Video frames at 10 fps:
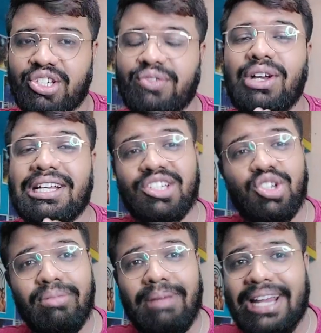If you guys
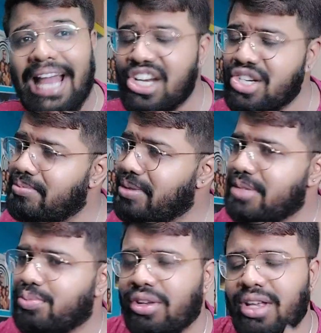enjoyed my reaction, please
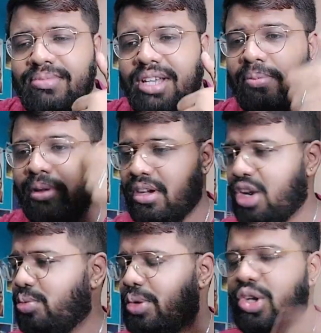put a thumbs up, comment
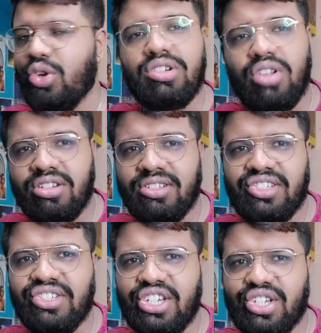down with your thoughts and
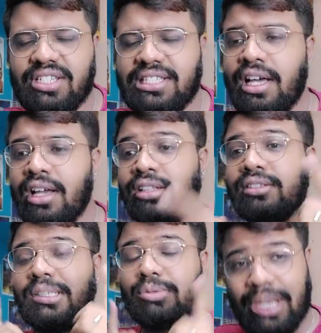suggestions.
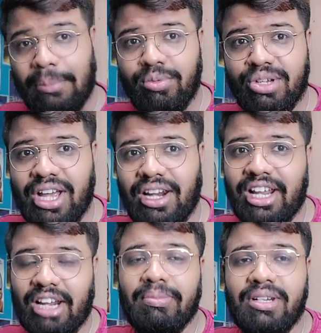Subscribe to my channel,
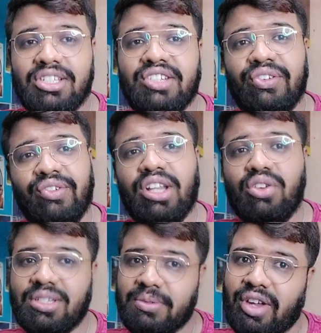help me reach the
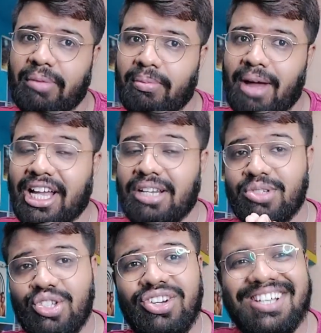50,000 subscriber mark. I'll be
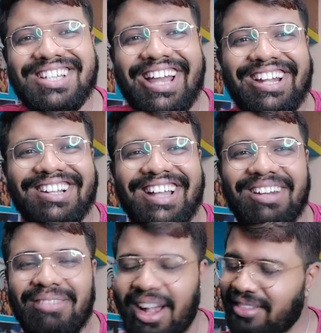seeing you guys again. Till
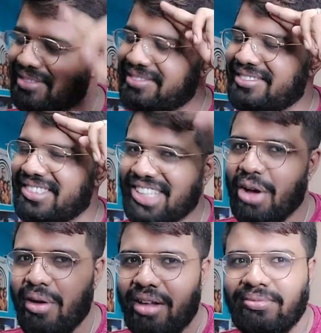then,
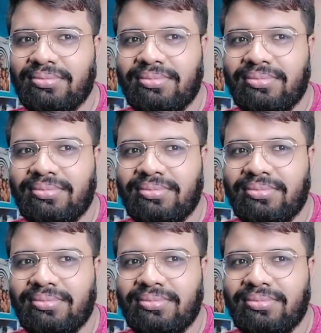ciao.